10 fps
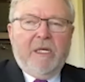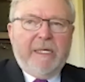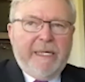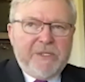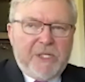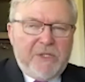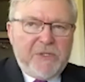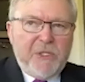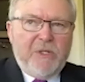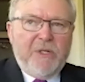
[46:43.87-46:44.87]
against
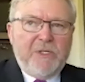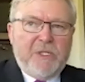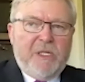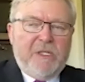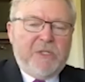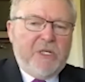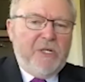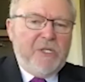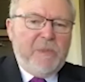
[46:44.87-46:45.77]
uncertainties at that stage